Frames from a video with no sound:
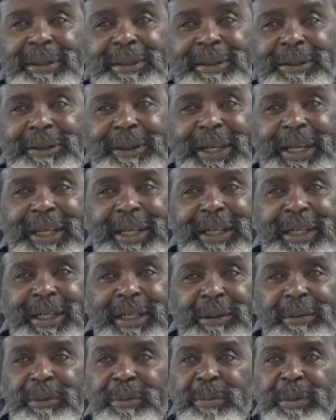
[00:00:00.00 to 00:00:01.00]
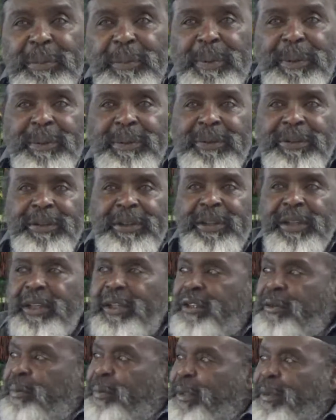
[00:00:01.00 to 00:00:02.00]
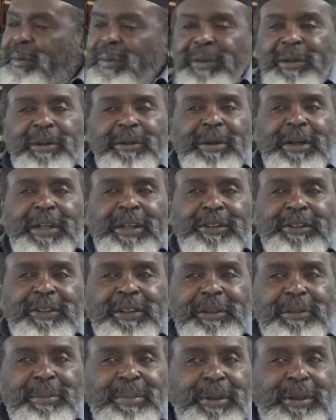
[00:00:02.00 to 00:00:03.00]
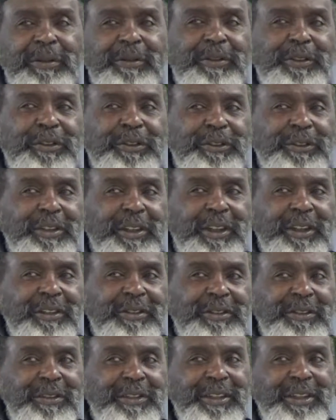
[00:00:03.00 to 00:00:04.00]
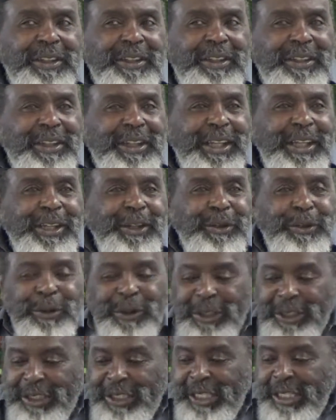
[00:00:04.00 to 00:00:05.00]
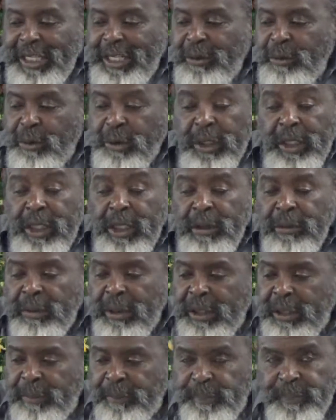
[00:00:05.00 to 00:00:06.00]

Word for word: Right? It would be, people say, people are crazy. But if it's us, they can do anything they want. Anyway,